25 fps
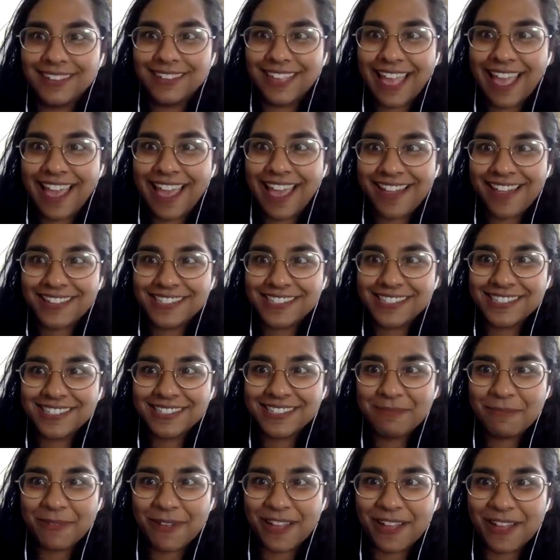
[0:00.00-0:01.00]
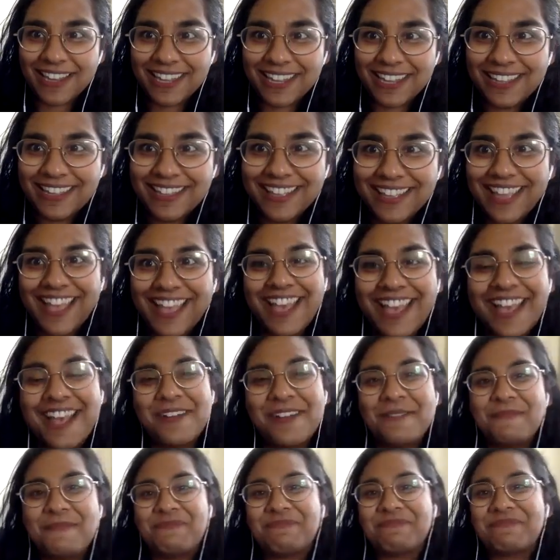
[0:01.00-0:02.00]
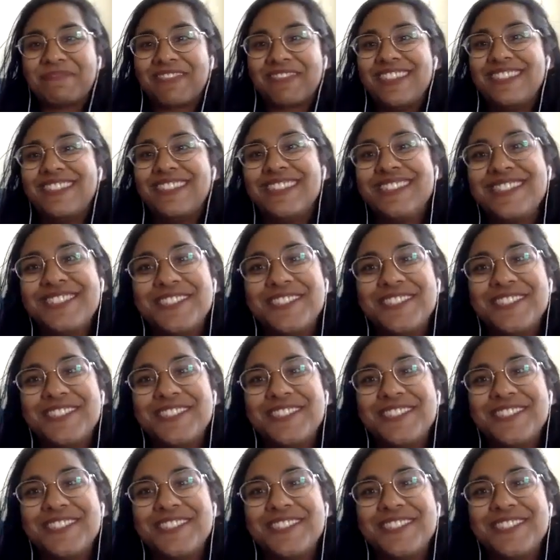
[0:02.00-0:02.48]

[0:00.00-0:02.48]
A House is a Body. The